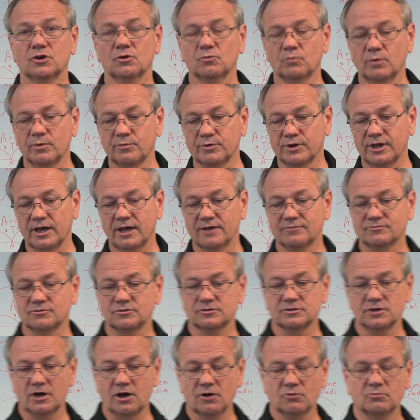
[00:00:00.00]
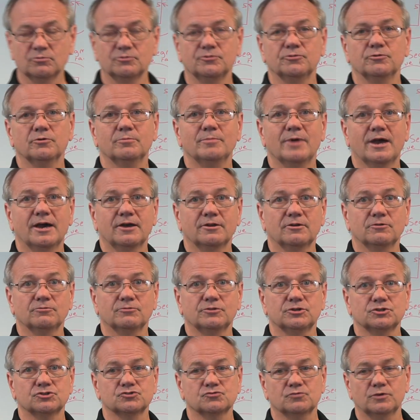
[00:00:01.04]
we would have to talk with you about on
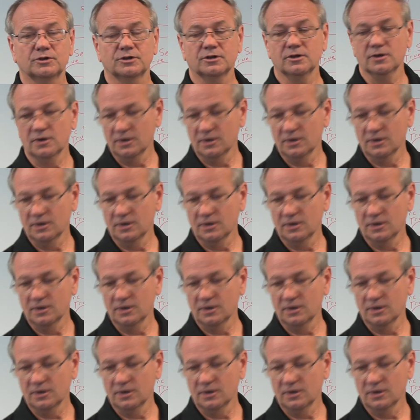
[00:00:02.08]
this one.